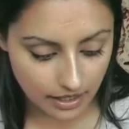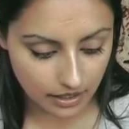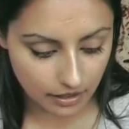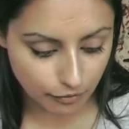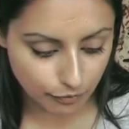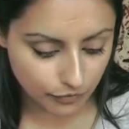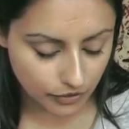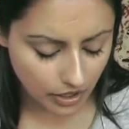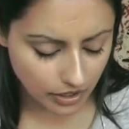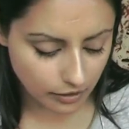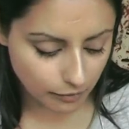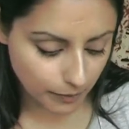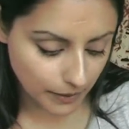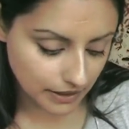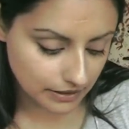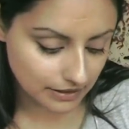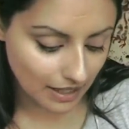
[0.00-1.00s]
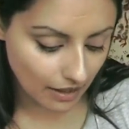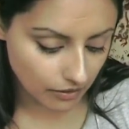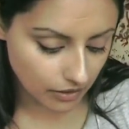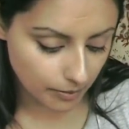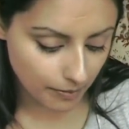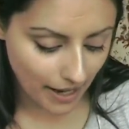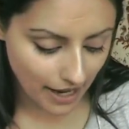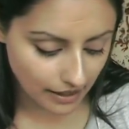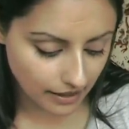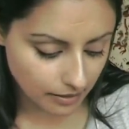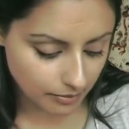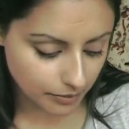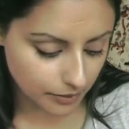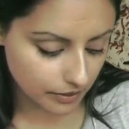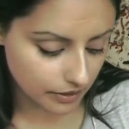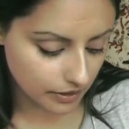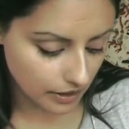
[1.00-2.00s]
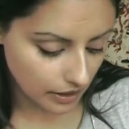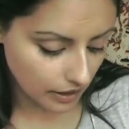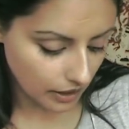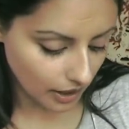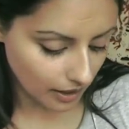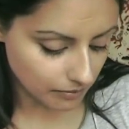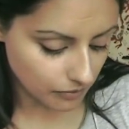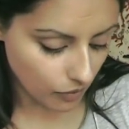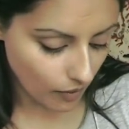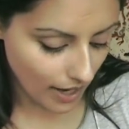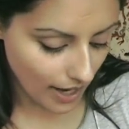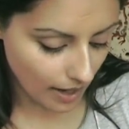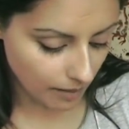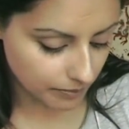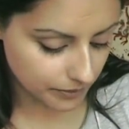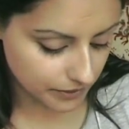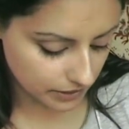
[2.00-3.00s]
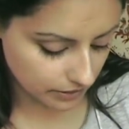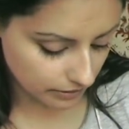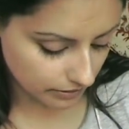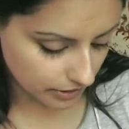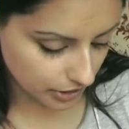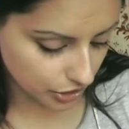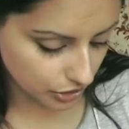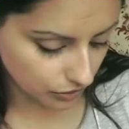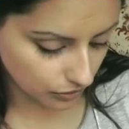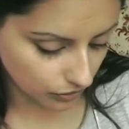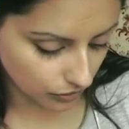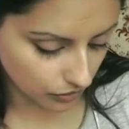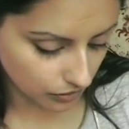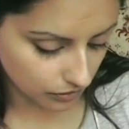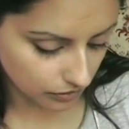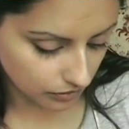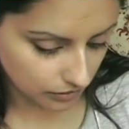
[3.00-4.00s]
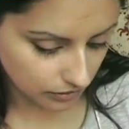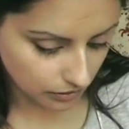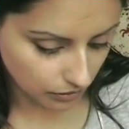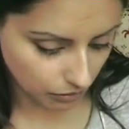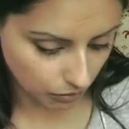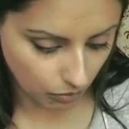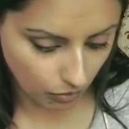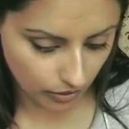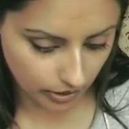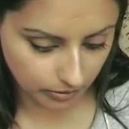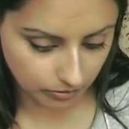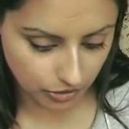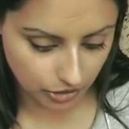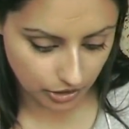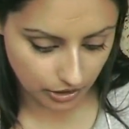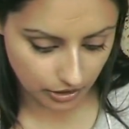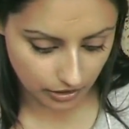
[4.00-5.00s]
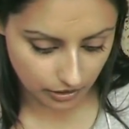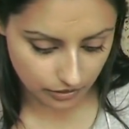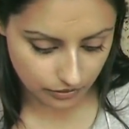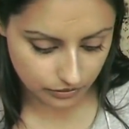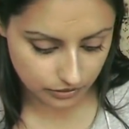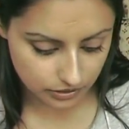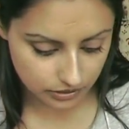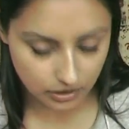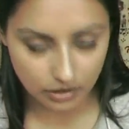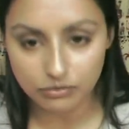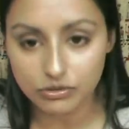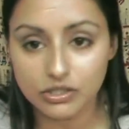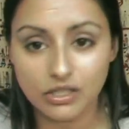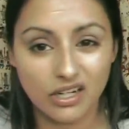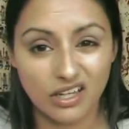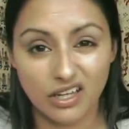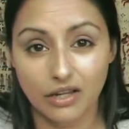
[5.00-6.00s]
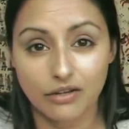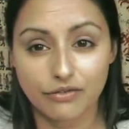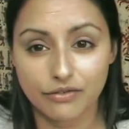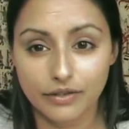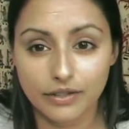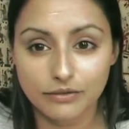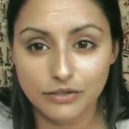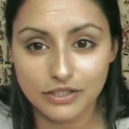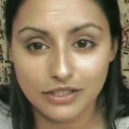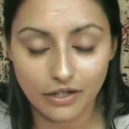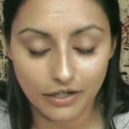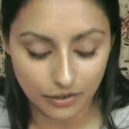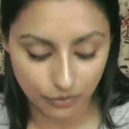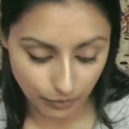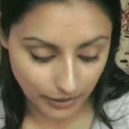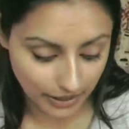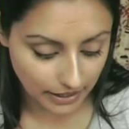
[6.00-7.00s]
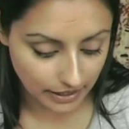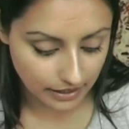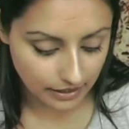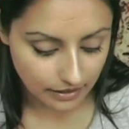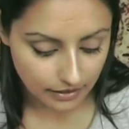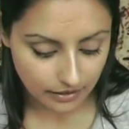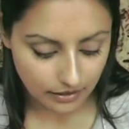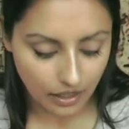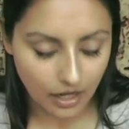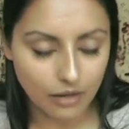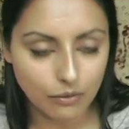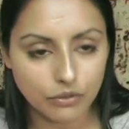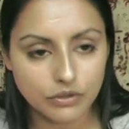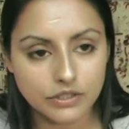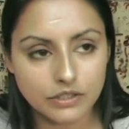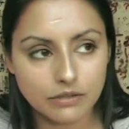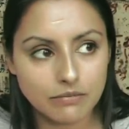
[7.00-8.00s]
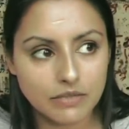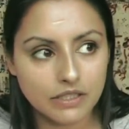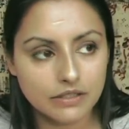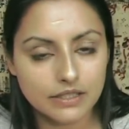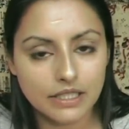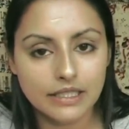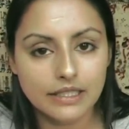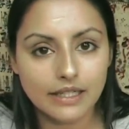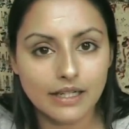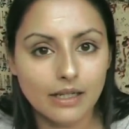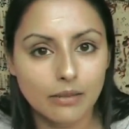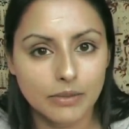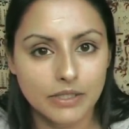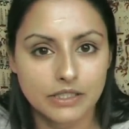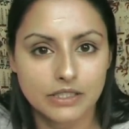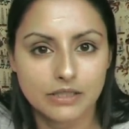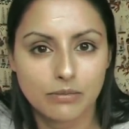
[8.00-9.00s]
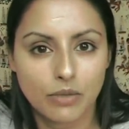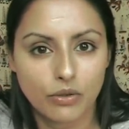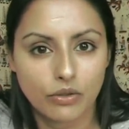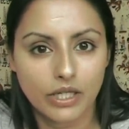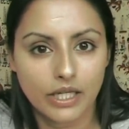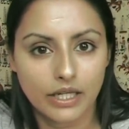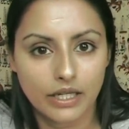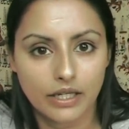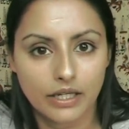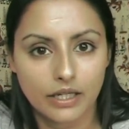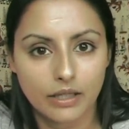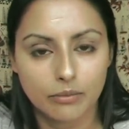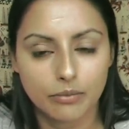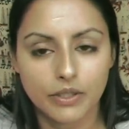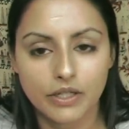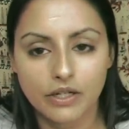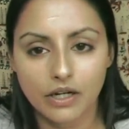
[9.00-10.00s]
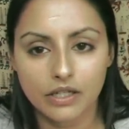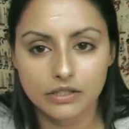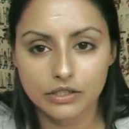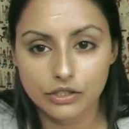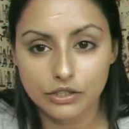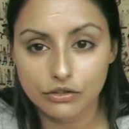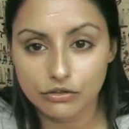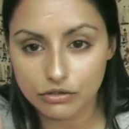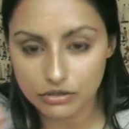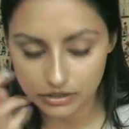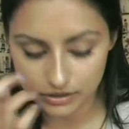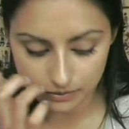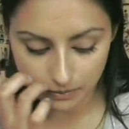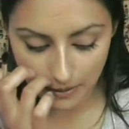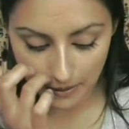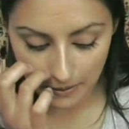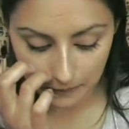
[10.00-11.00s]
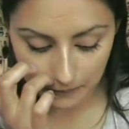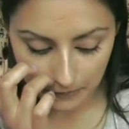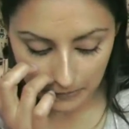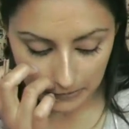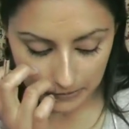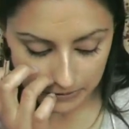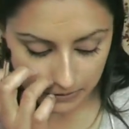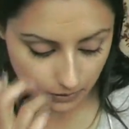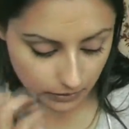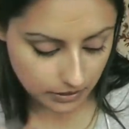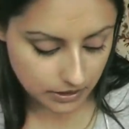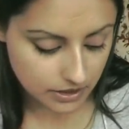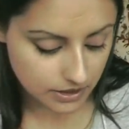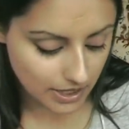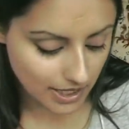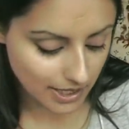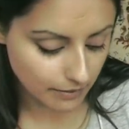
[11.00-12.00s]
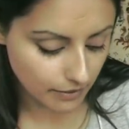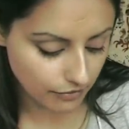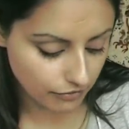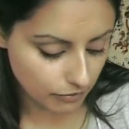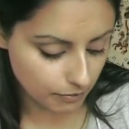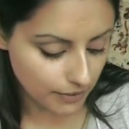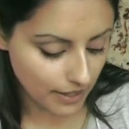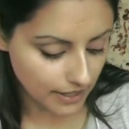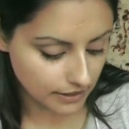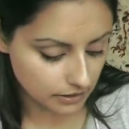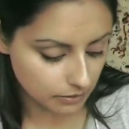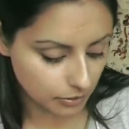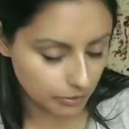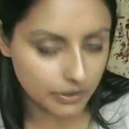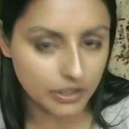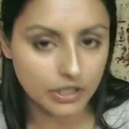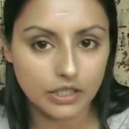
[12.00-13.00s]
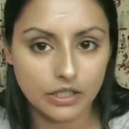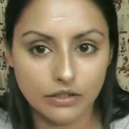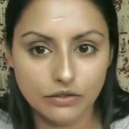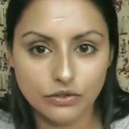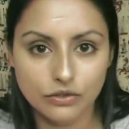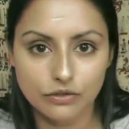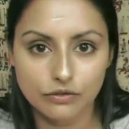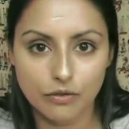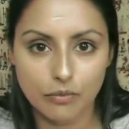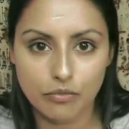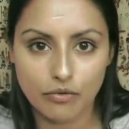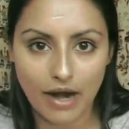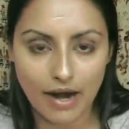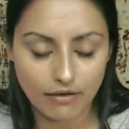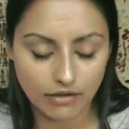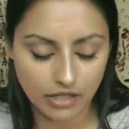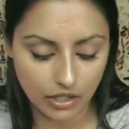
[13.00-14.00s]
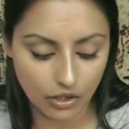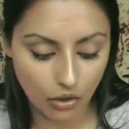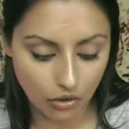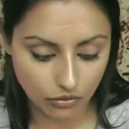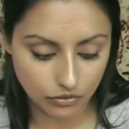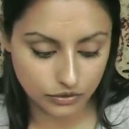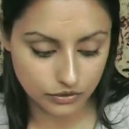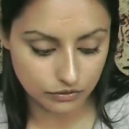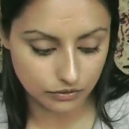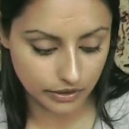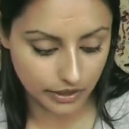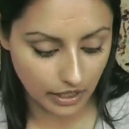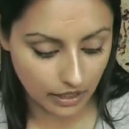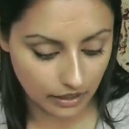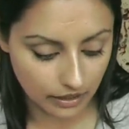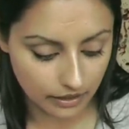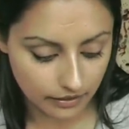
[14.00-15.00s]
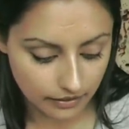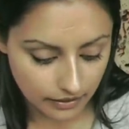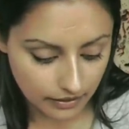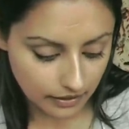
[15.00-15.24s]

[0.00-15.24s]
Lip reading: And I've kind of picked out a palette, but I'm not absolutely sure what I'm going to use, so I'm just going to go for it, just kind of wing it. I want something that's a little bit smoky but kind of neutral as well, so I'm going to stay away from black, so I'm probably going to use sort of a browny gold sort of colour.